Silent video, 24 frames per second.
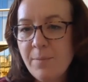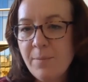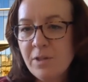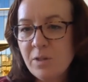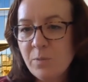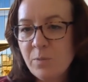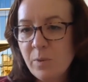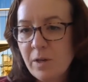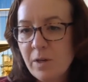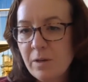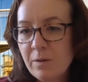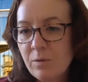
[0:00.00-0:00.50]

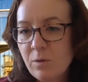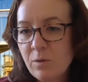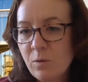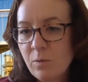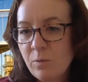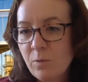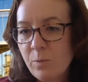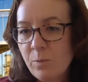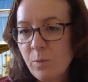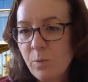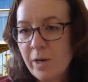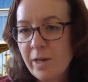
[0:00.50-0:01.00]
put a
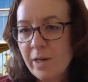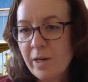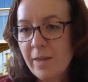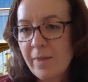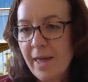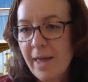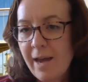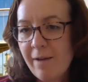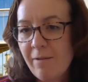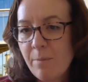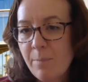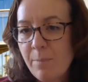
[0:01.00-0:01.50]
point
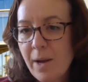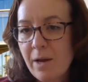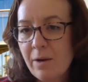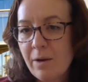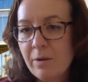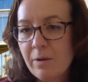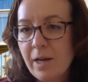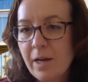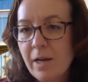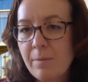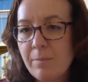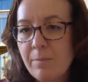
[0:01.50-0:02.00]
there about
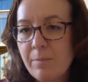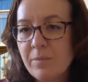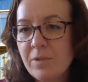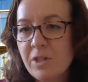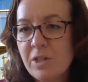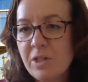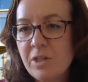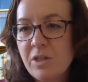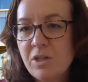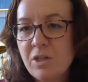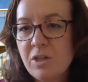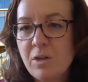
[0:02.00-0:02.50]

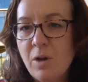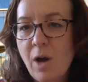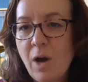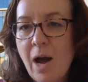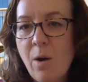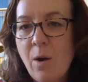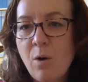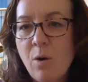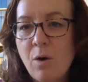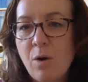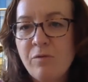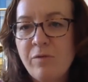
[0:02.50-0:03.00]
just
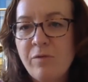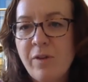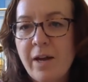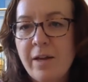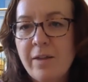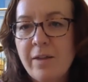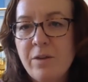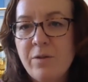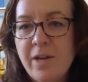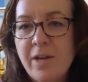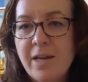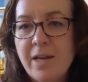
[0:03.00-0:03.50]
our offer,
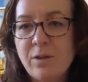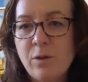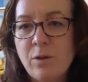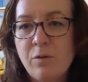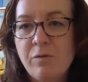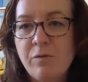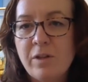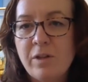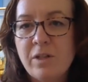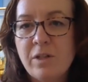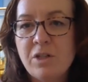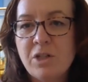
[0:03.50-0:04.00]
the UK's
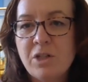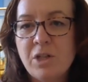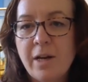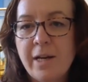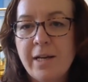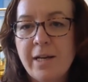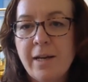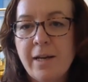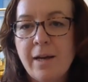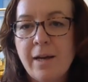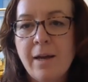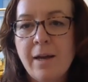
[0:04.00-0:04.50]
offer to
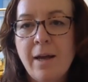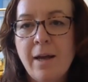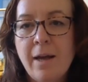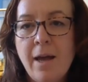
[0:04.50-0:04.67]
China.